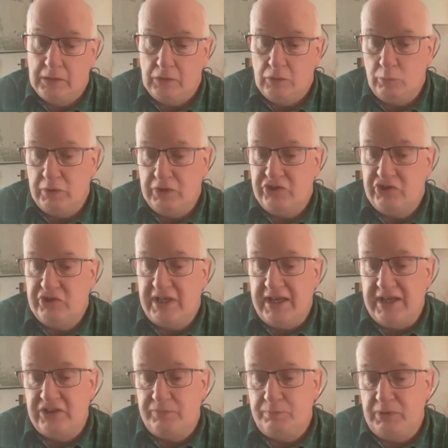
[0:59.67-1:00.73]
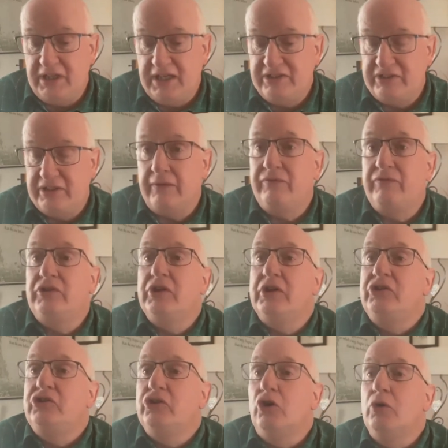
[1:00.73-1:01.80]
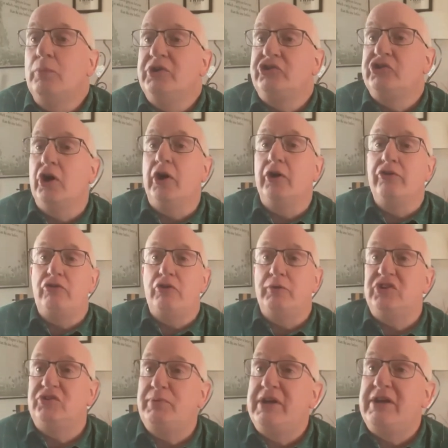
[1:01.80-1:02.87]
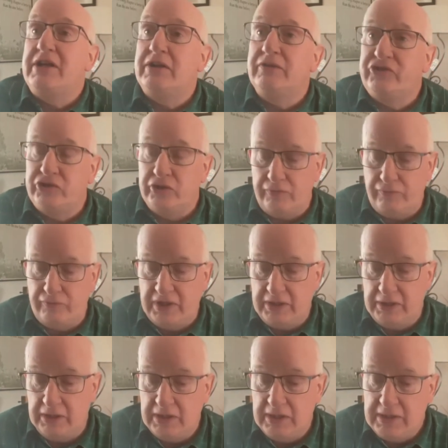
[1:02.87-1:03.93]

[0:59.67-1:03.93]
which takes place after Job has gone through his period of suffering.